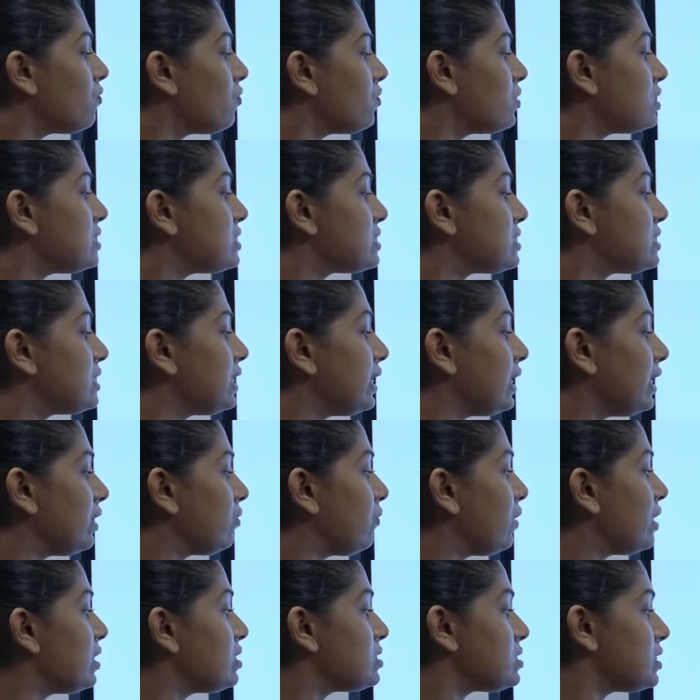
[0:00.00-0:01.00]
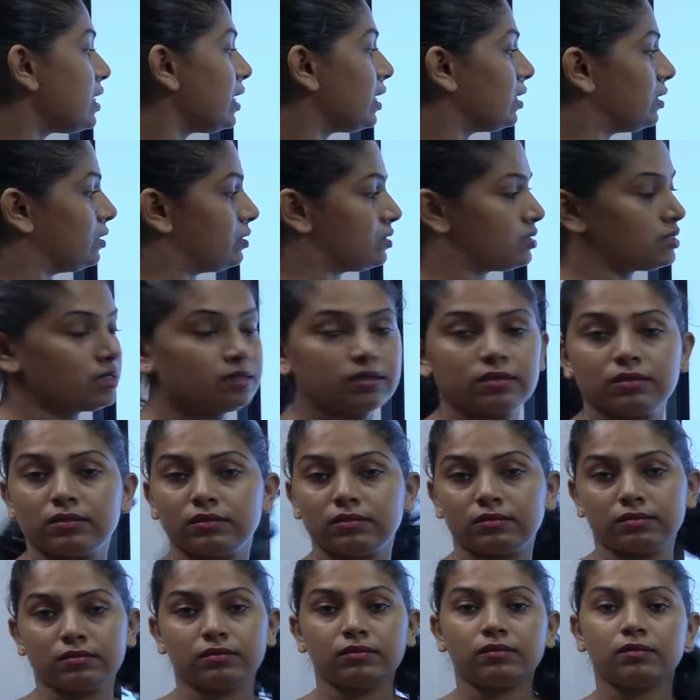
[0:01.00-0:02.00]
was the event held?
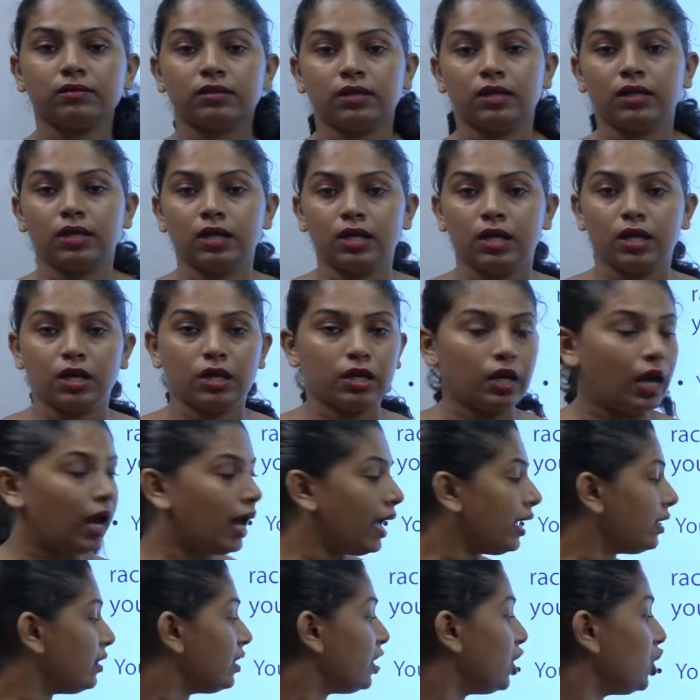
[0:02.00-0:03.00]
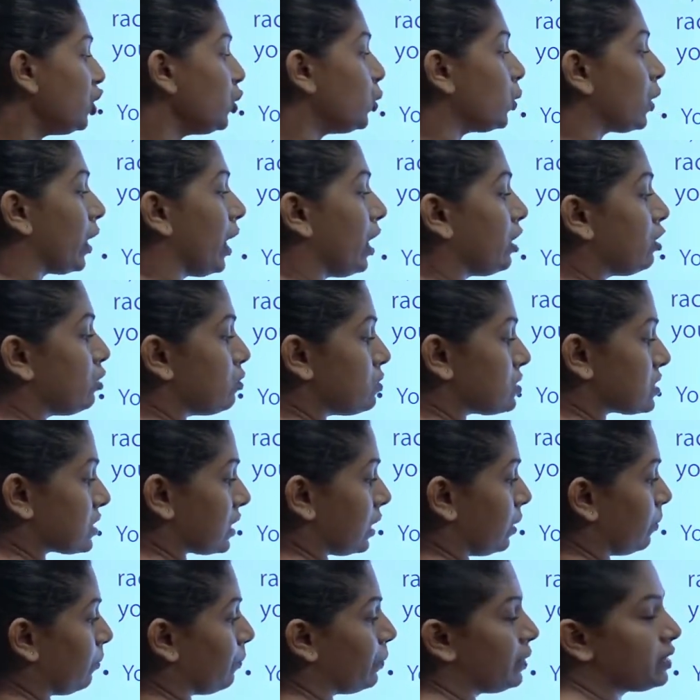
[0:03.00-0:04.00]
Either you can use
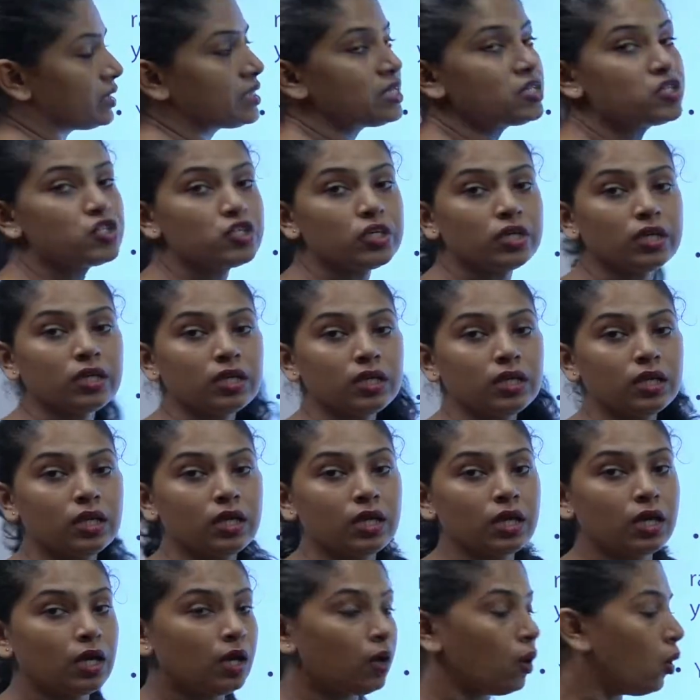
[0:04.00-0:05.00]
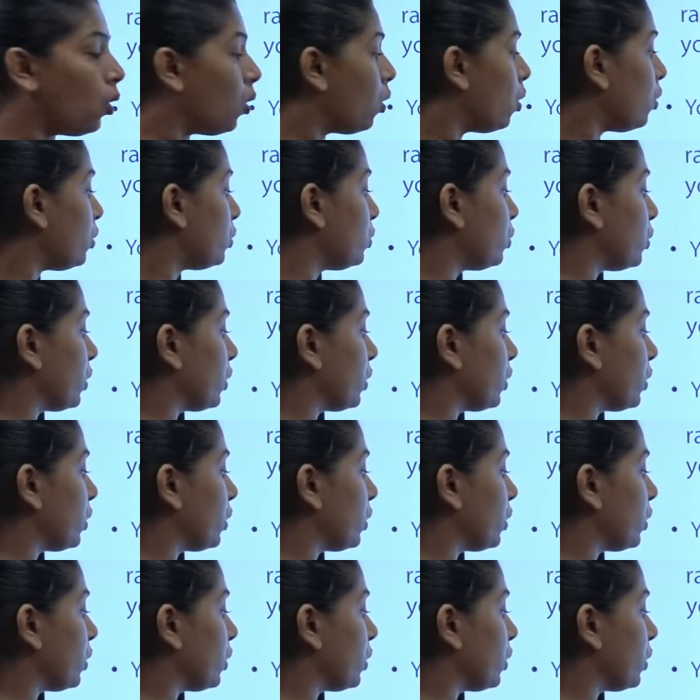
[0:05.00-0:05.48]
competition or you